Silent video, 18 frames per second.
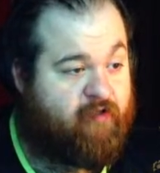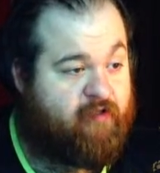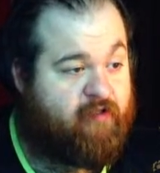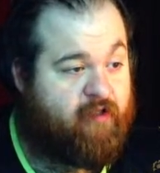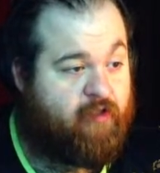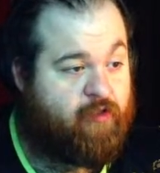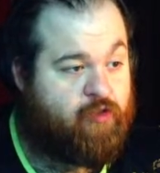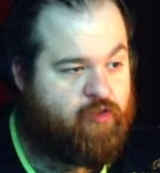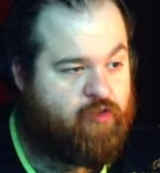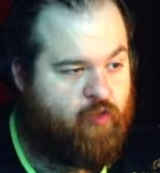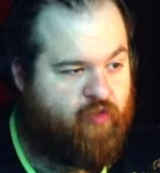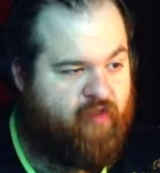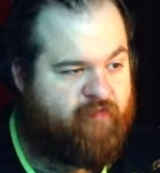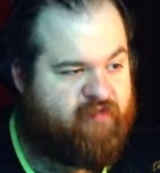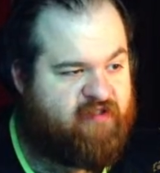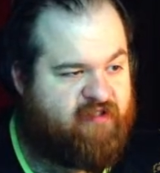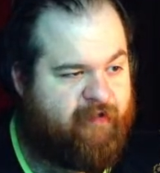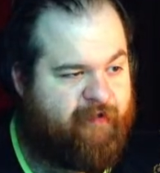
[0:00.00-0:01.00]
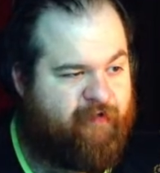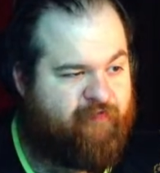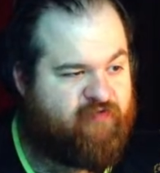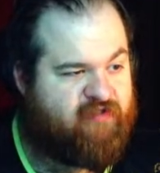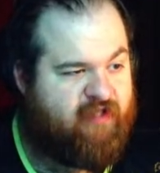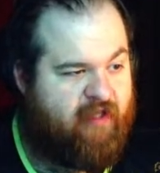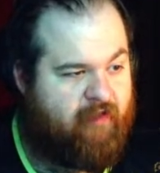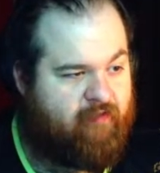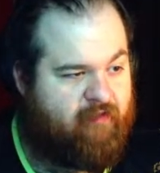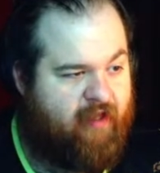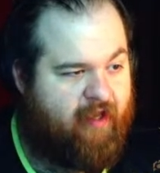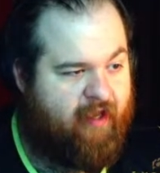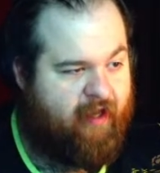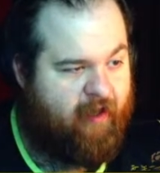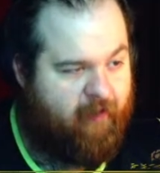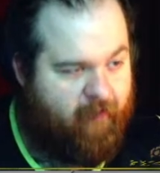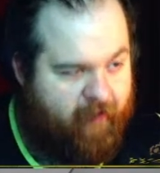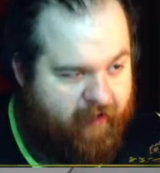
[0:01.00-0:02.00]
to control themselves in the
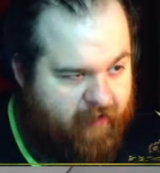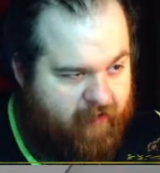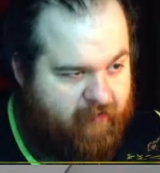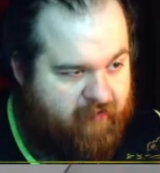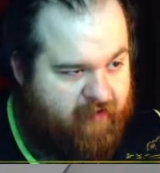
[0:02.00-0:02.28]
area,